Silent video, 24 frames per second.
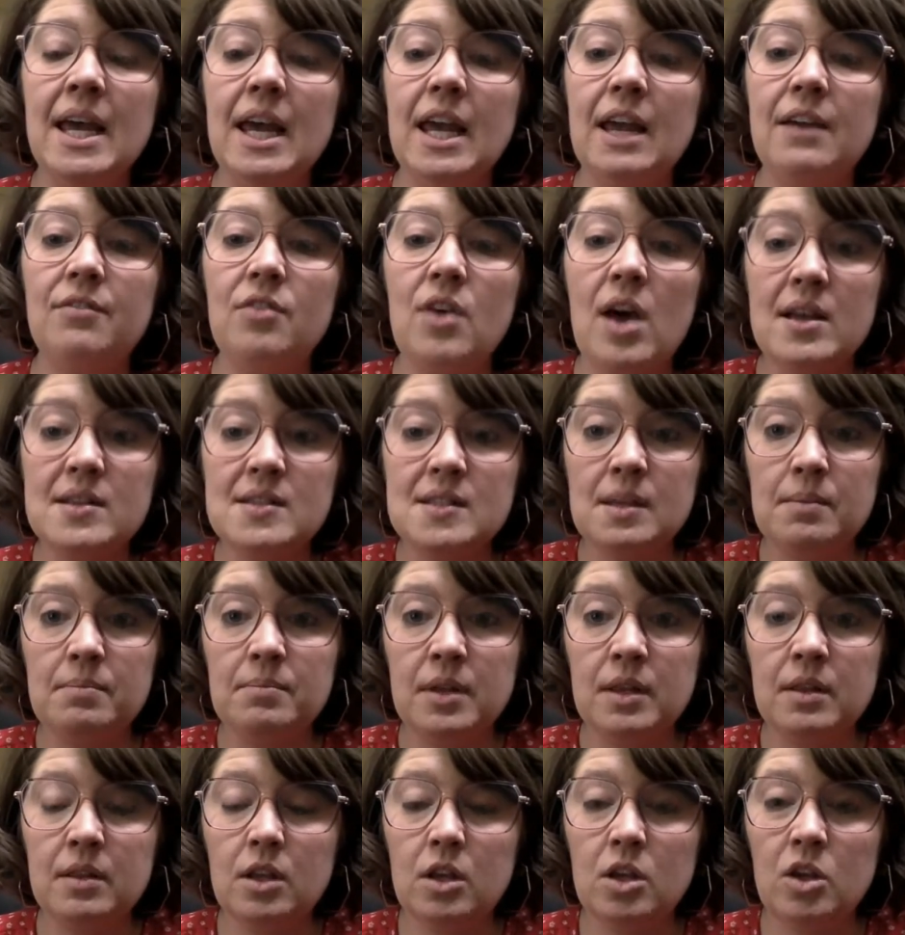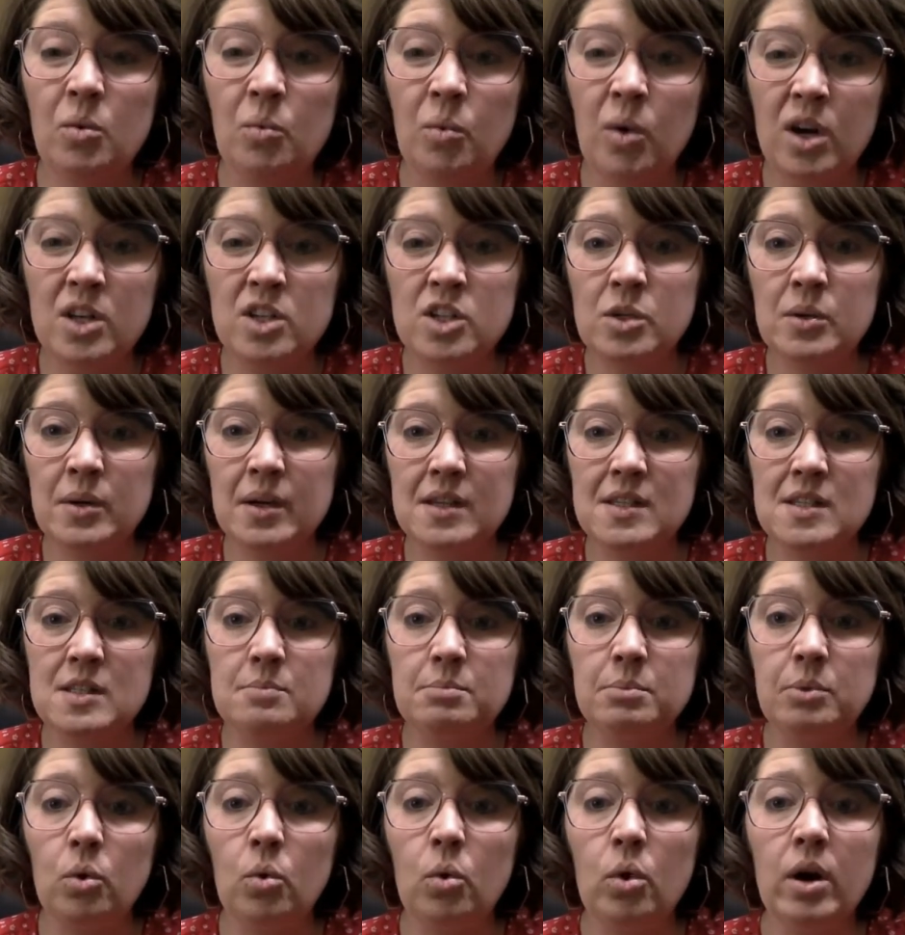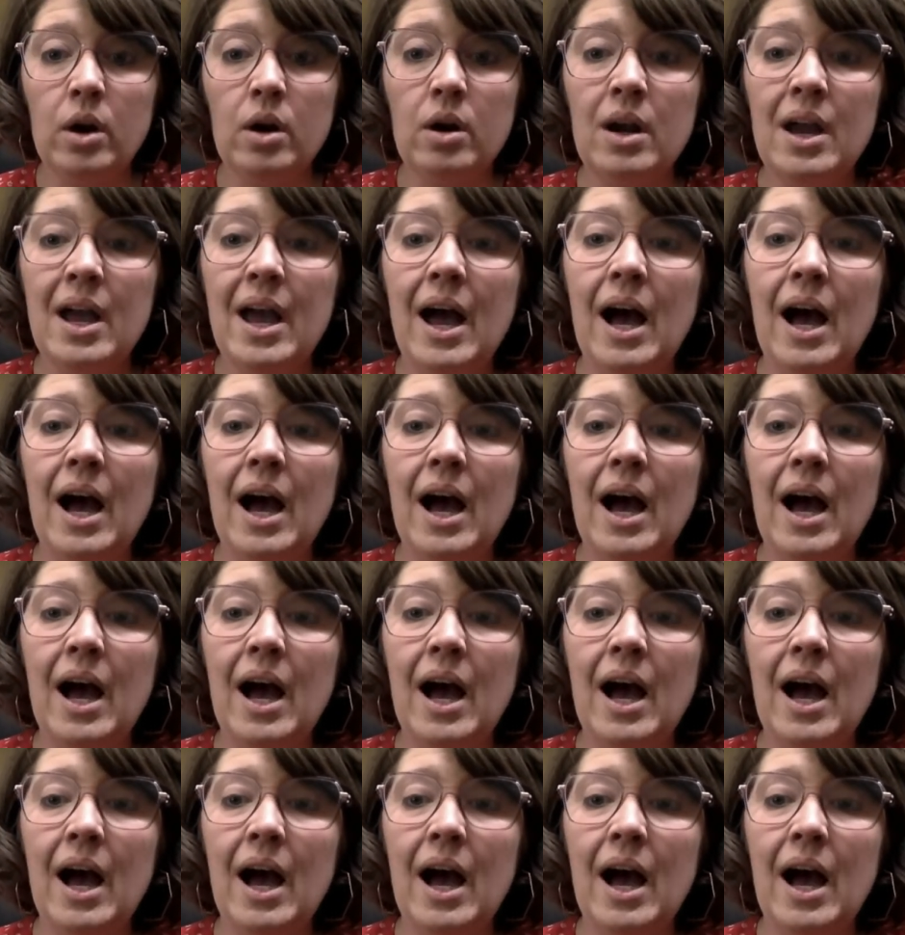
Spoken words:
If that's something that you want to explore,